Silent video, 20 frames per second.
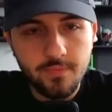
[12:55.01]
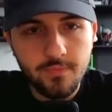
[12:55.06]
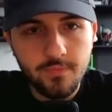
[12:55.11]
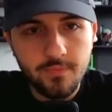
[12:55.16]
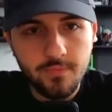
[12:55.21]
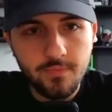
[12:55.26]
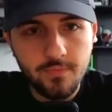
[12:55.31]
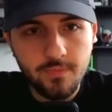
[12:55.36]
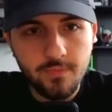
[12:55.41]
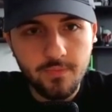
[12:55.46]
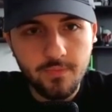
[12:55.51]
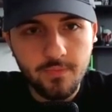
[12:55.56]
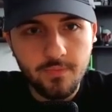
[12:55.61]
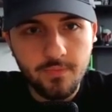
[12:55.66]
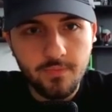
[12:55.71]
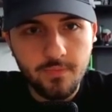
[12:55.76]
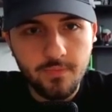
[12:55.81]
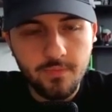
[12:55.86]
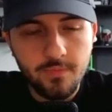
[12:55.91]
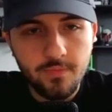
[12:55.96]

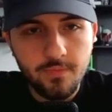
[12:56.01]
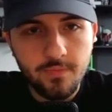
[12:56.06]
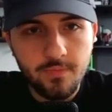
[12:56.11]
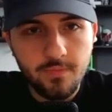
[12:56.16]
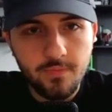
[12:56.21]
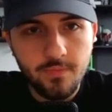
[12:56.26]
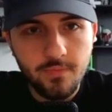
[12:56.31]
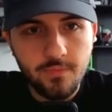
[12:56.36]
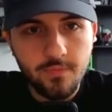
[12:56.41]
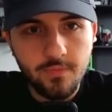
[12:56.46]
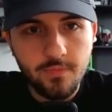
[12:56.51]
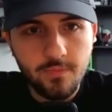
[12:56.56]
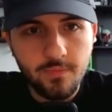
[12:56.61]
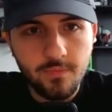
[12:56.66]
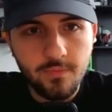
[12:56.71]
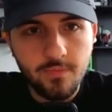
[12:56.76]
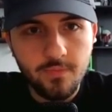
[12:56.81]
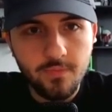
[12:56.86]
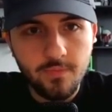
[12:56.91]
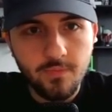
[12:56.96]

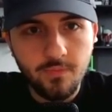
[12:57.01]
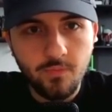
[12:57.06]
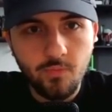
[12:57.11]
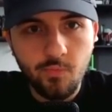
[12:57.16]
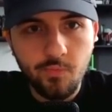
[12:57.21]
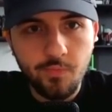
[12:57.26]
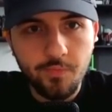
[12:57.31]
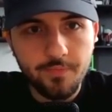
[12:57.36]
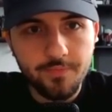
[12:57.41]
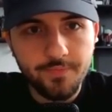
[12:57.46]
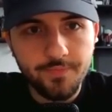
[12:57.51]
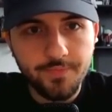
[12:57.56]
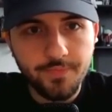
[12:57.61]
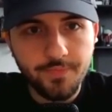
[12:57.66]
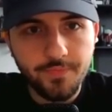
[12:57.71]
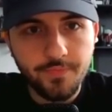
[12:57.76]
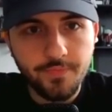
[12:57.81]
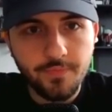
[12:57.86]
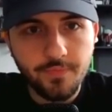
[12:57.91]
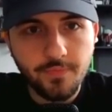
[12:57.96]

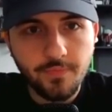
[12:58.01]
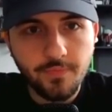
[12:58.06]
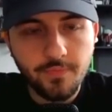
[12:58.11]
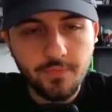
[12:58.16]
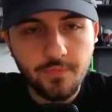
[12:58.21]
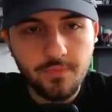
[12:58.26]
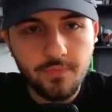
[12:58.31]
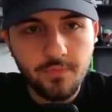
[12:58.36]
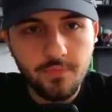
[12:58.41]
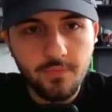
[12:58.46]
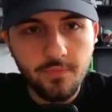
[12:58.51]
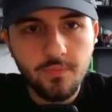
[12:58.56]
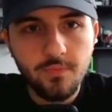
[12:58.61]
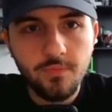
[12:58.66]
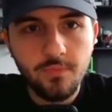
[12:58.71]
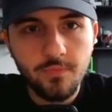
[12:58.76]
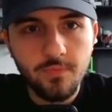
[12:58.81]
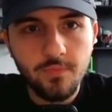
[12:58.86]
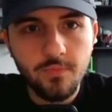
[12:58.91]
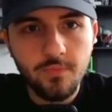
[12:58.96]

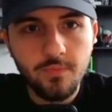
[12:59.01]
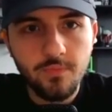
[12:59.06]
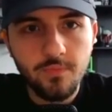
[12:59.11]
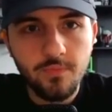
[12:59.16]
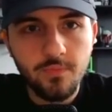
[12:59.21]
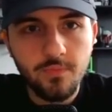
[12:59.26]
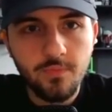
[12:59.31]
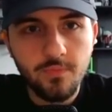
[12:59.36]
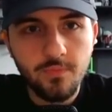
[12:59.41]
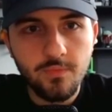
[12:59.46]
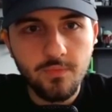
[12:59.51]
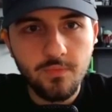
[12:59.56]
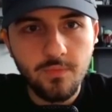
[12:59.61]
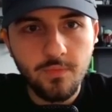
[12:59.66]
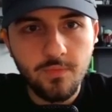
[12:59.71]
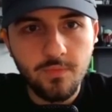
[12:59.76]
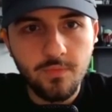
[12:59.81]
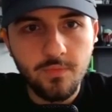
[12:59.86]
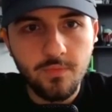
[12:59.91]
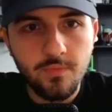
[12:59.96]

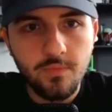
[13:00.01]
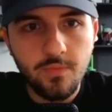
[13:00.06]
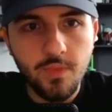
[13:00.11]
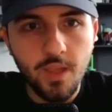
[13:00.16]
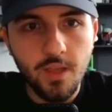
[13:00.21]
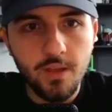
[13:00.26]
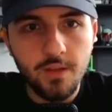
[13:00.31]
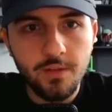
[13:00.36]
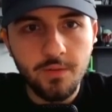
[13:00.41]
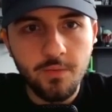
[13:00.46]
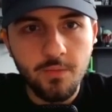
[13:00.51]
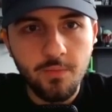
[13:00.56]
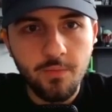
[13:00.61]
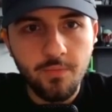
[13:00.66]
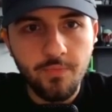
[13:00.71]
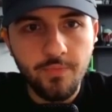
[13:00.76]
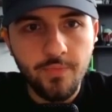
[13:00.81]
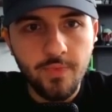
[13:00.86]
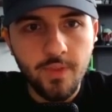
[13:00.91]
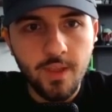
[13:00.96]

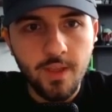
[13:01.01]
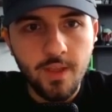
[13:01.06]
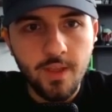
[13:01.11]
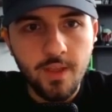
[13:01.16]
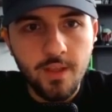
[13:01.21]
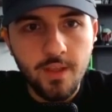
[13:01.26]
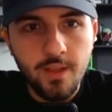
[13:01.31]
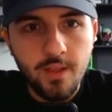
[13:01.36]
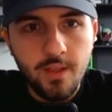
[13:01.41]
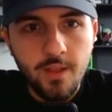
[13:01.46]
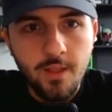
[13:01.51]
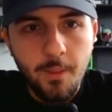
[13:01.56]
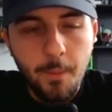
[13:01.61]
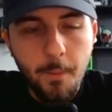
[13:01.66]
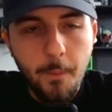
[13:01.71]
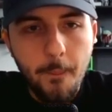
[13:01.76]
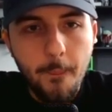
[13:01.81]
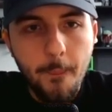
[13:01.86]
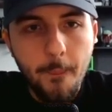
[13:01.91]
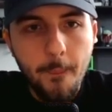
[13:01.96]

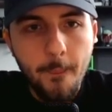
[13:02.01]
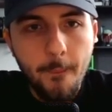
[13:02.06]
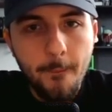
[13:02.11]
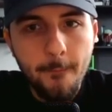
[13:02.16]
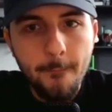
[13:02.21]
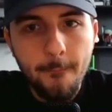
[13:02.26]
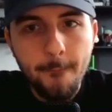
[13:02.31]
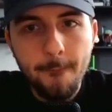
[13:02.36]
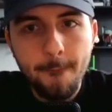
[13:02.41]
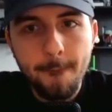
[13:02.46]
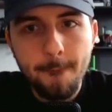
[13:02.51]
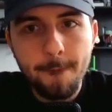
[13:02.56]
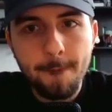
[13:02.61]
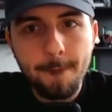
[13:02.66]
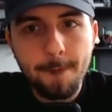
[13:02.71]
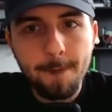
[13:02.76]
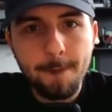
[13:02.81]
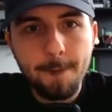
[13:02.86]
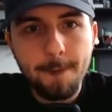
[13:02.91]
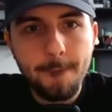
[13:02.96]
The person shown says nothing.